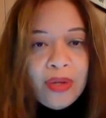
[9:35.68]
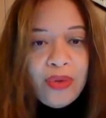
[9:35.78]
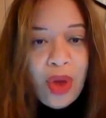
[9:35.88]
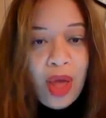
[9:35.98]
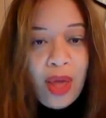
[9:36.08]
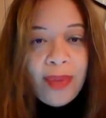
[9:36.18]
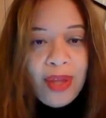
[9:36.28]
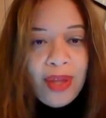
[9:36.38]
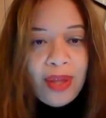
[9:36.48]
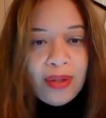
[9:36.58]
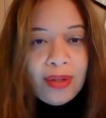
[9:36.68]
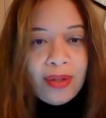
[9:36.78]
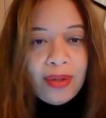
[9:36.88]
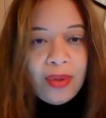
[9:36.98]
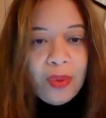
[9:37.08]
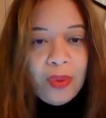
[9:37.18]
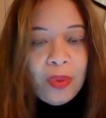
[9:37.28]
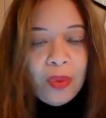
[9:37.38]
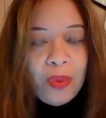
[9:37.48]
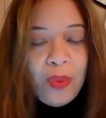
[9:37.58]
Drama
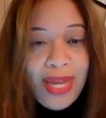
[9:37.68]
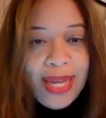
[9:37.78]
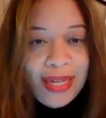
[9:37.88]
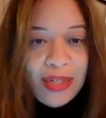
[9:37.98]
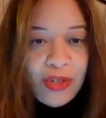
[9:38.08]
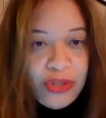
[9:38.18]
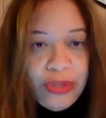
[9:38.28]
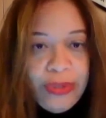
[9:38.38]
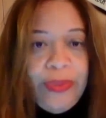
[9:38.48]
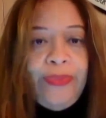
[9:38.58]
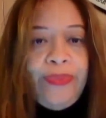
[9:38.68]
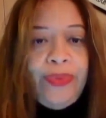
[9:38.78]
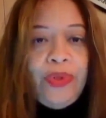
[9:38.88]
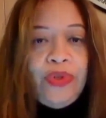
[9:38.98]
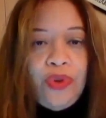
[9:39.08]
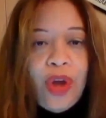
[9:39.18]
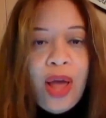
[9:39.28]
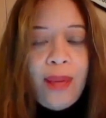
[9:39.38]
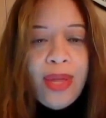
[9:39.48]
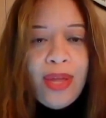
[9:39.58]
weakens you.
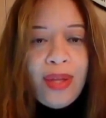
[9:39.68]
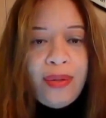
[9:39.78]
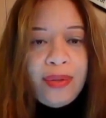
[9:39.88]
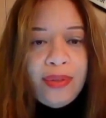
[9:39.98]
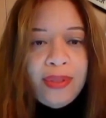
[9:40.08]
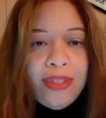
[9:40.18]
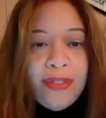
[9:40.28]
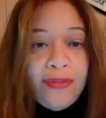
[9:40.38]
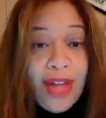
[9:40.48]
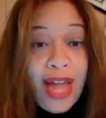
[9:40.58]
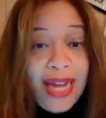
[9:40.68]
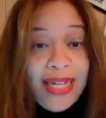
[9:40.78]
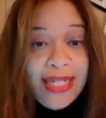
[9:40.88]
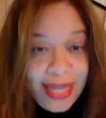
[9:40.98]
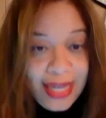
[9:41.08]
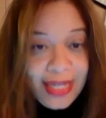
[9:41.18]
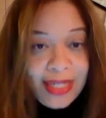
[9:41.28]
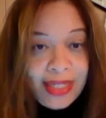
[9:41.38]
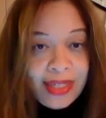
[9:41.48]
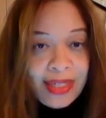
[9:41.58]
Drama divides
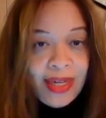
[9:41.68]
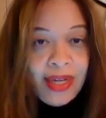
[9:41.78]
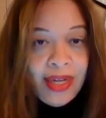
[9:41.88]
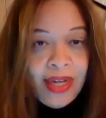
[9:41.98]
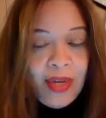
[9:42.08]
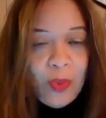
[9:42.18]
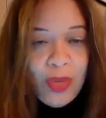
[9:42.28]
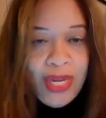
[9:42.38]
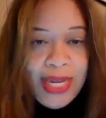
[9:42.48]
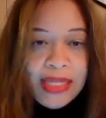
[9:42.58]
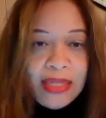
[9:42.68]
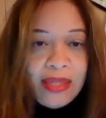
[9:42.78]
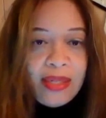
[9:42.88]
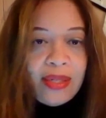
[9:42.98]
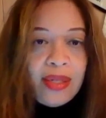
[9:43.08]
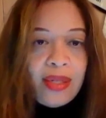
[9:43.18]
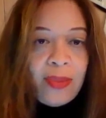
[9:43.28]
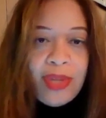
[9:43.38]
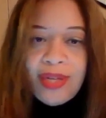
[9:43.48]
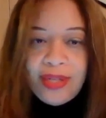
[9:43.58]
us. It weakens the
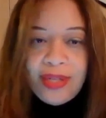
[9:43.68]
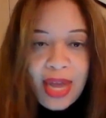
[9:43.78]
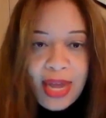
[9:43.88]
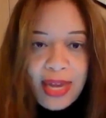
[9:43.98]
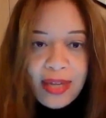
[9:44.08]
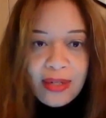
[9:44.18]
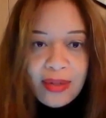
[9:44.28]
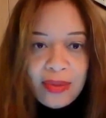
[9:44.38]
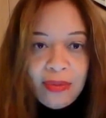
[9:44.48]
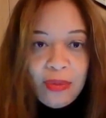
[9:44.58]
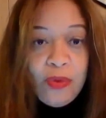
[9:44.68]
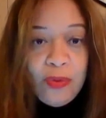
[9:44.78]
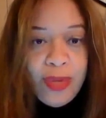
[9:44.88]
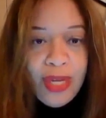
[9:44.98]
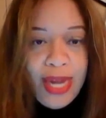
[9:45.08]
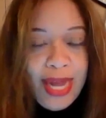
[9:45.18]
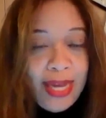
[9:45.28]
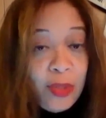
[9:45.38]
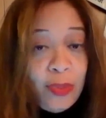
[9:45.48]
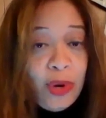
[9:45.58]
plus size movement and
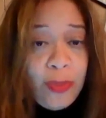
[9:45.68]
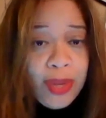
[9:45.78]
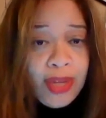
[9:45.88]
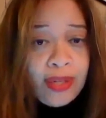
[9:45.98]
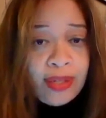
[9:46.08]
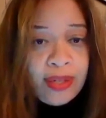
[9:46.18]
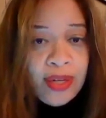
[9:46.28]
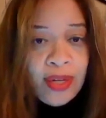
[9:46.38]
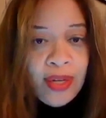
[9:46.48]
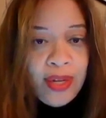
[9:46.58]
its purpose.